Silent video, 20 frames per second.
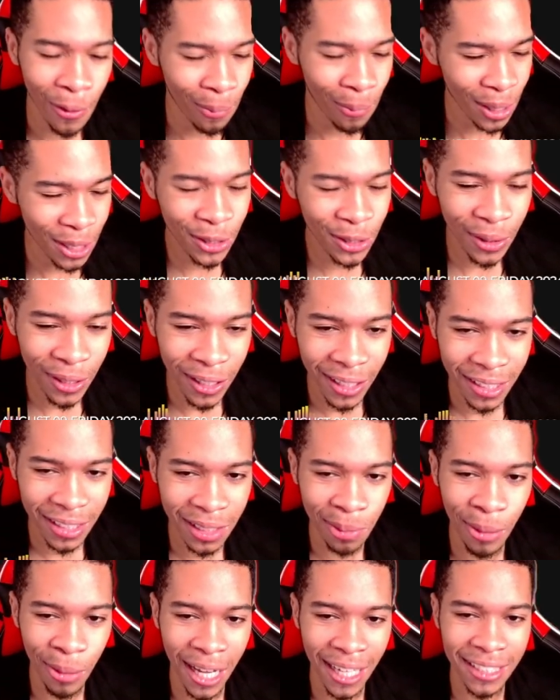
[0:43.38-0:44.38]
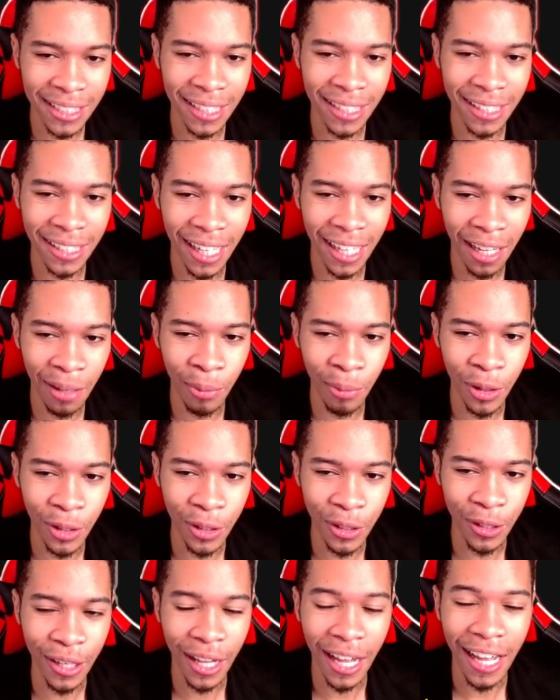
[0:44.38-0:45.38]
Make sure y'all smash that like
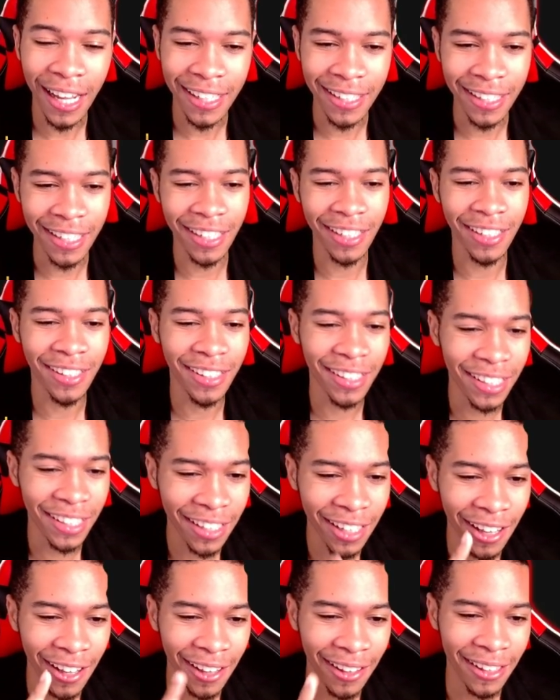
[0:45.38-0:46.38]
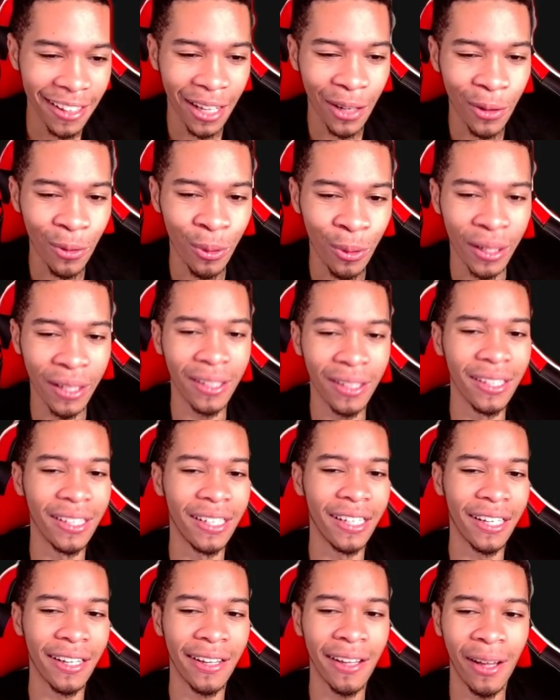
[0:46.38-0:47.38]
button and ding-a-ling, that
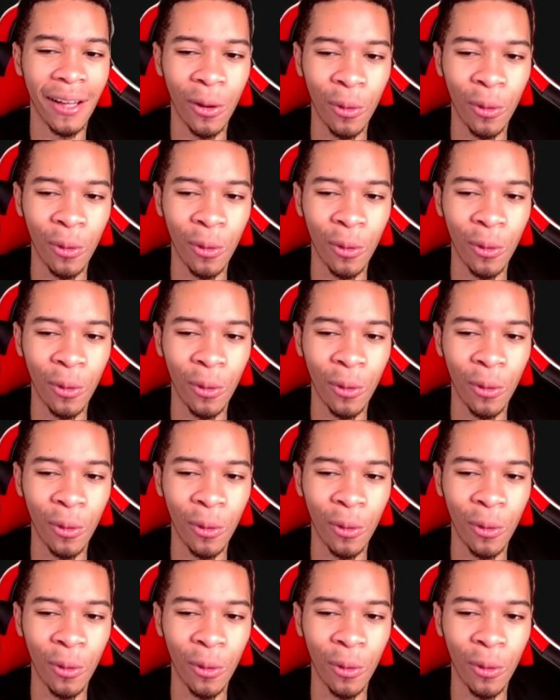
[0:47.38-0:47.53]
ring-a-ling.